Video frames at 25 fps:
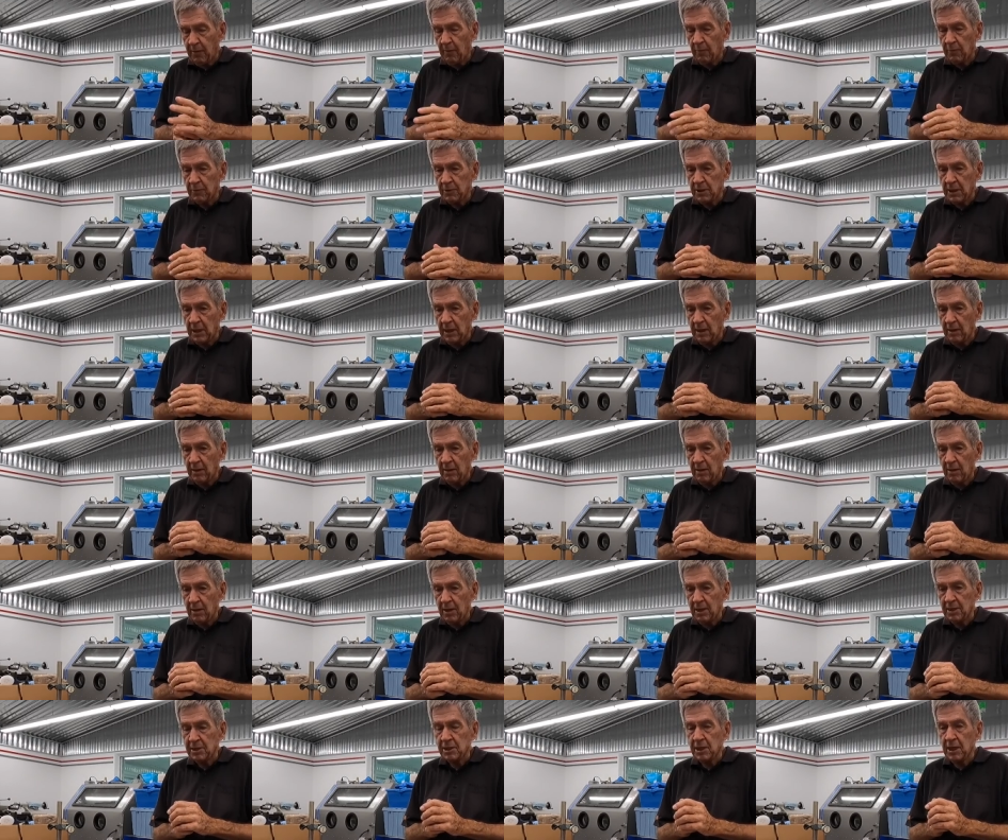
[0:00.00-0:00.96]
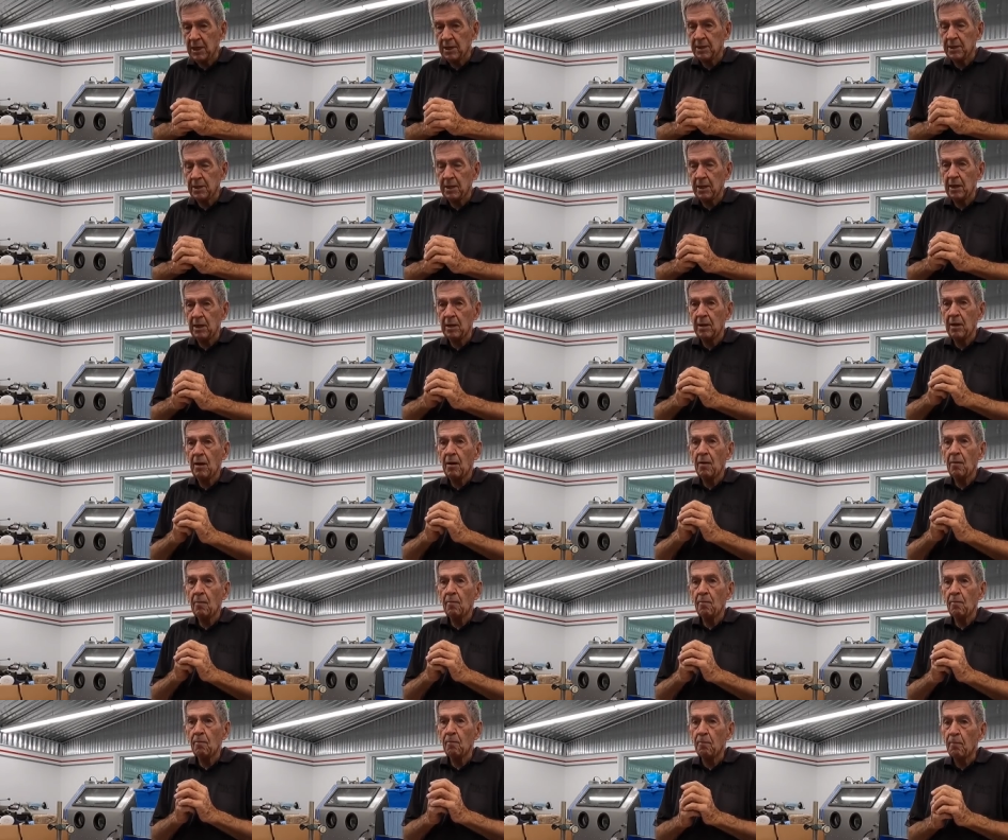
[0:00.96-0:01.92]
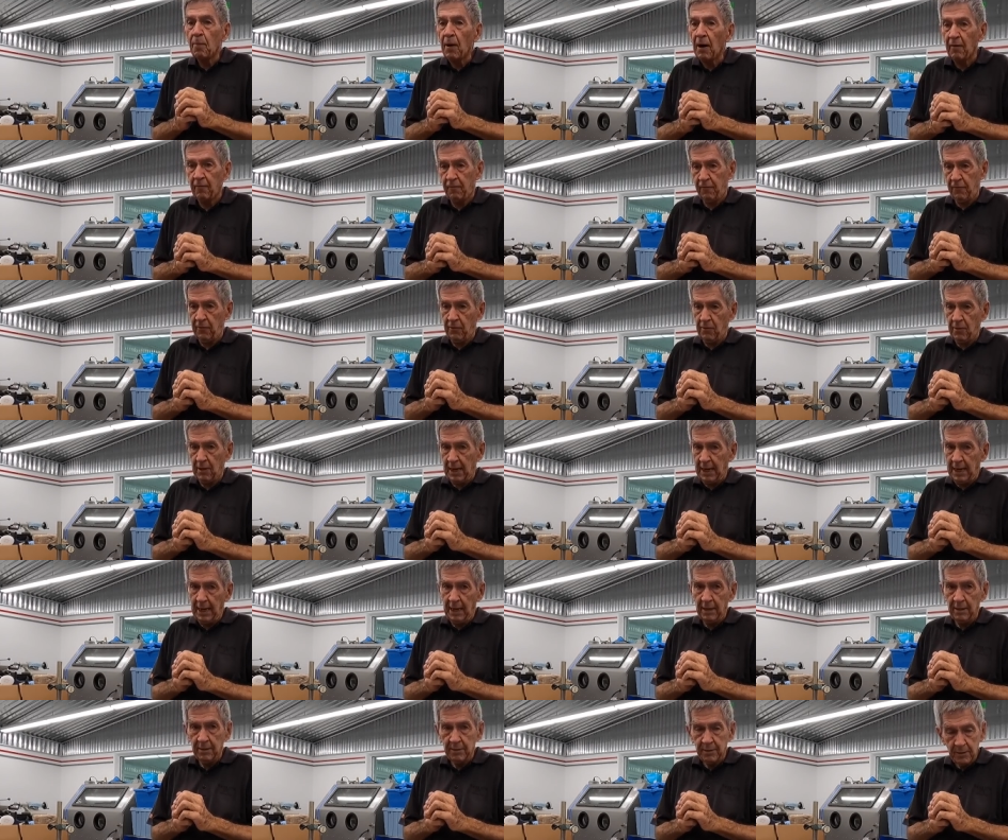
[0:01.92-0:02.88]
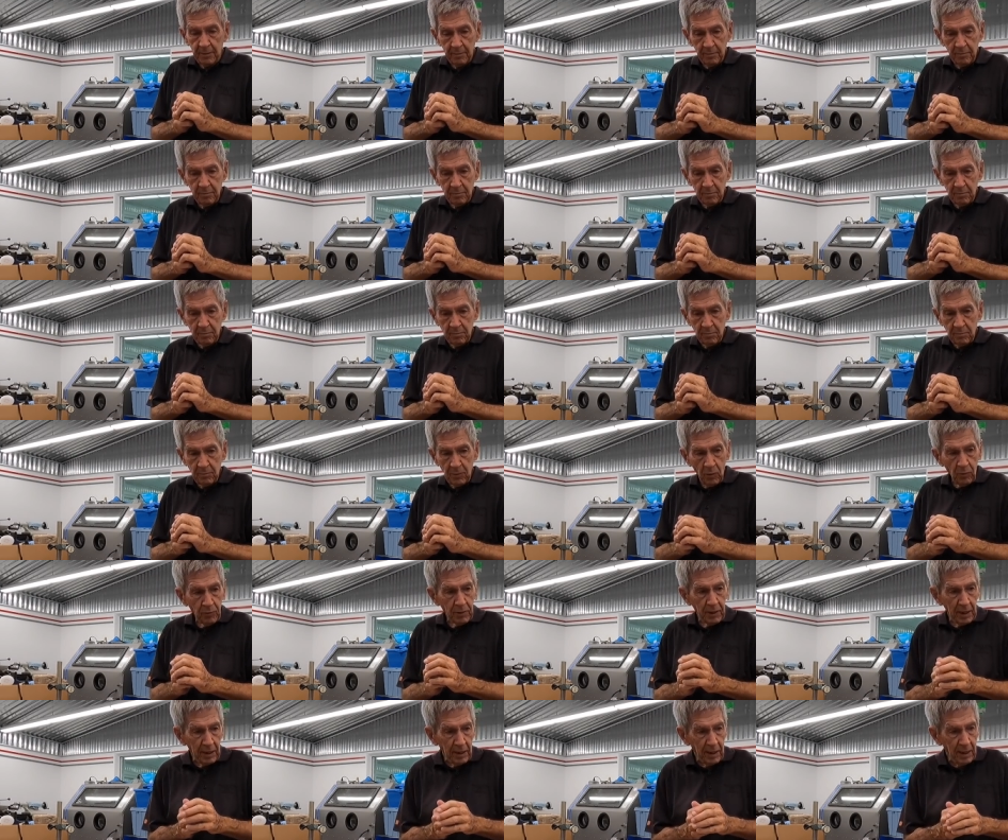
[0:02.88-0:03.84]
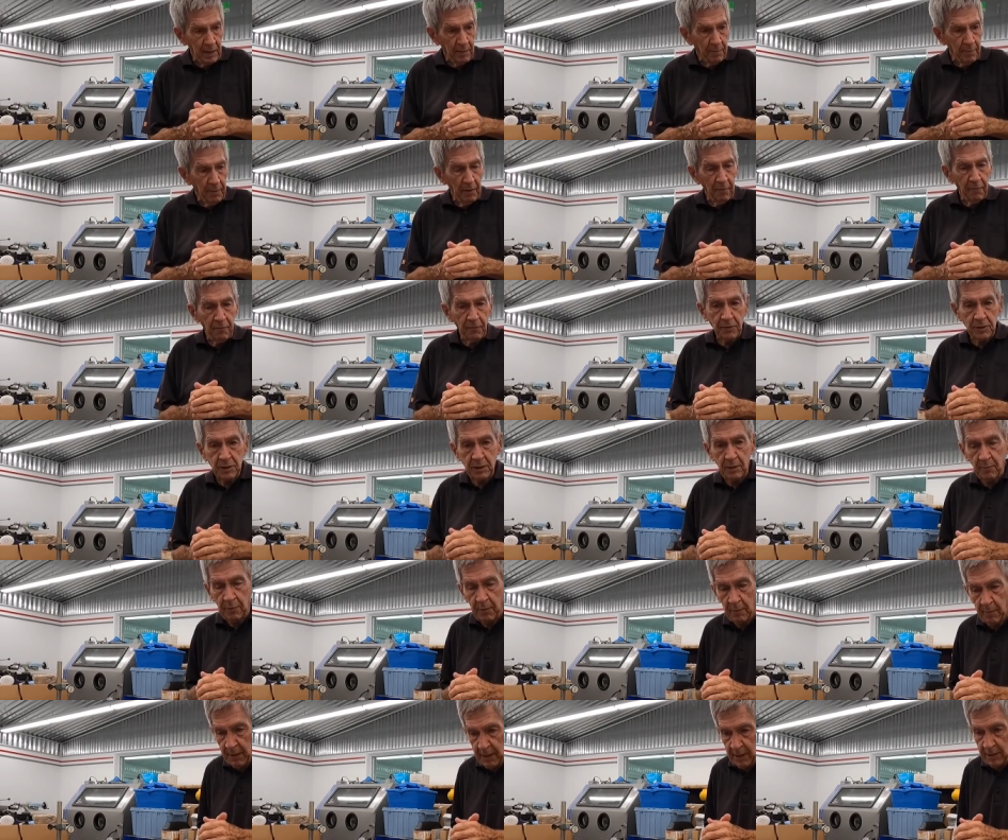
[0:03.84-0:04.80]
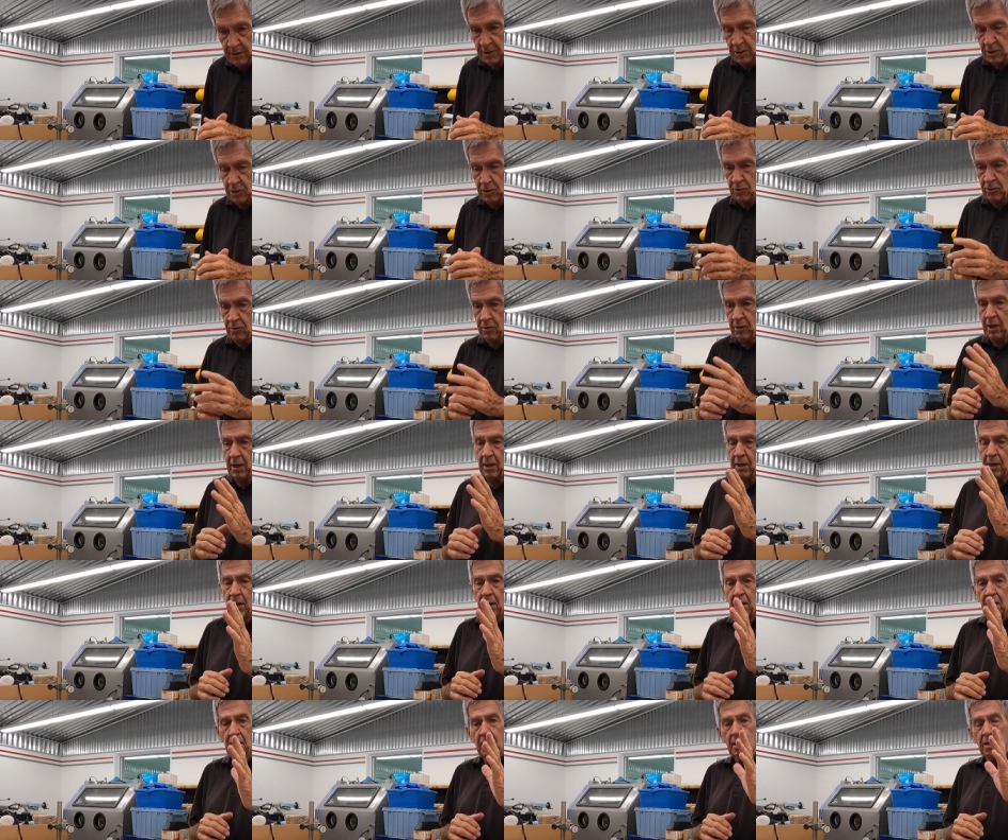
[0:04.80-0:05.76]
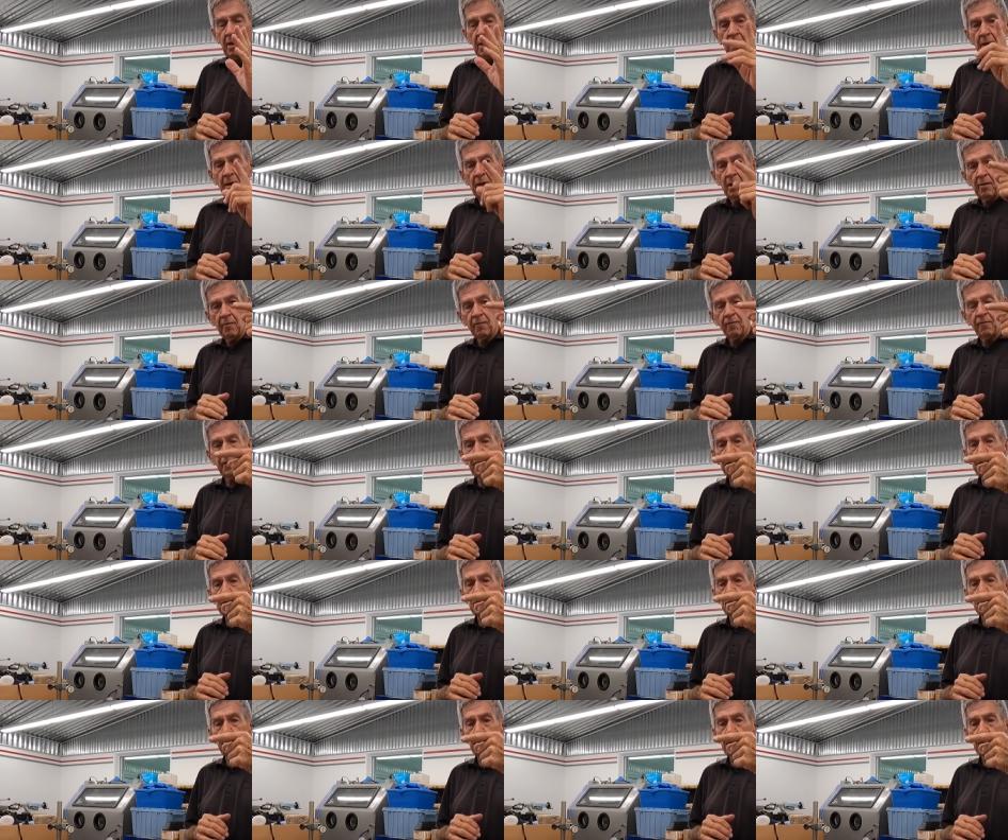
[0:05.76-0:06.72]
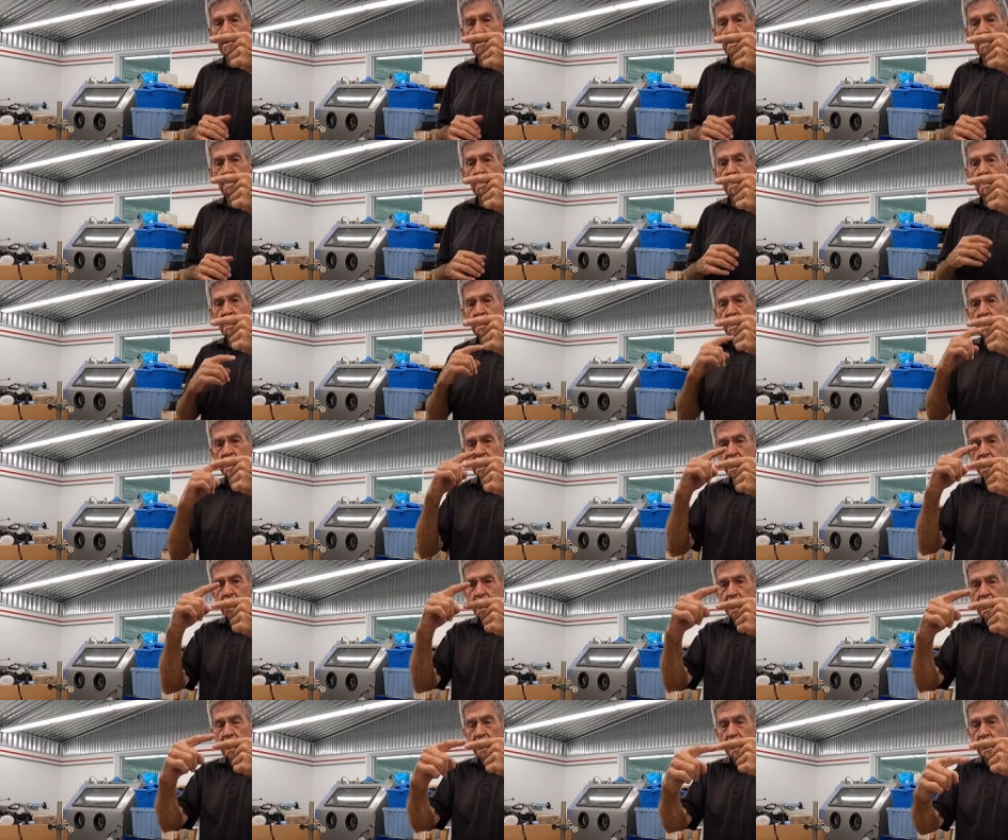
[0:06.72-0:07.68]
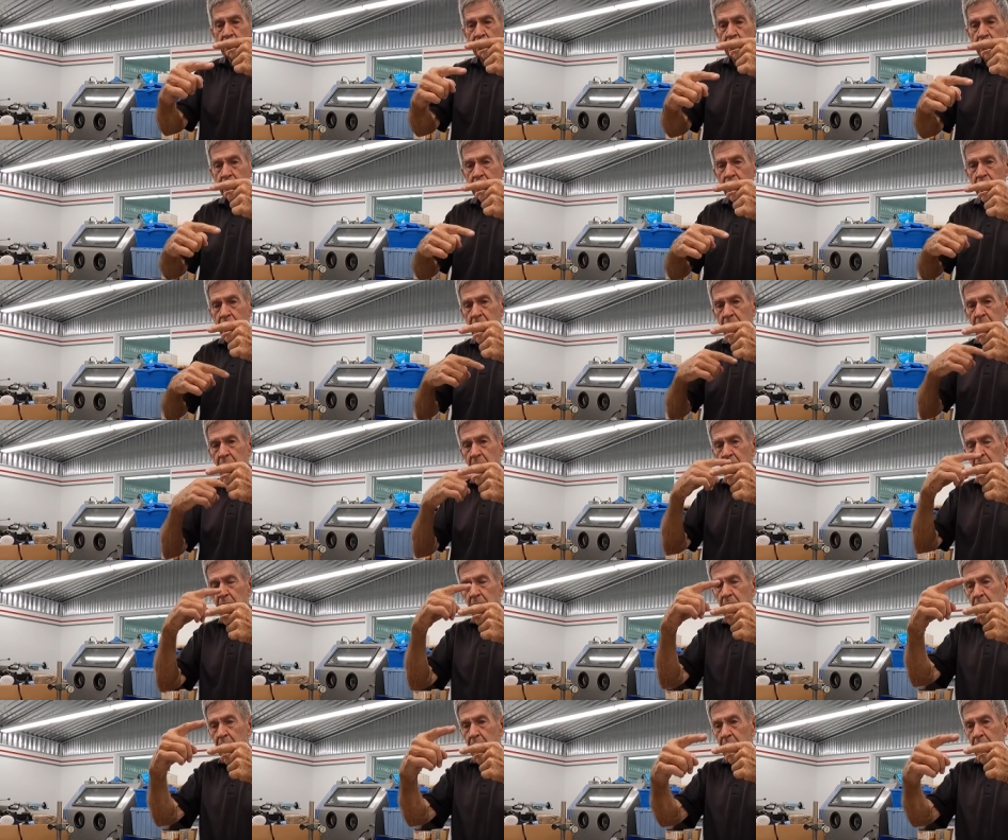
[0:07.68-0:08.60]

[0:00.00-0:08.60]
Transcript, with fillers: people say, let's get the buffer out. Okay, now the buffer simply means that you've got a fixed spindle with your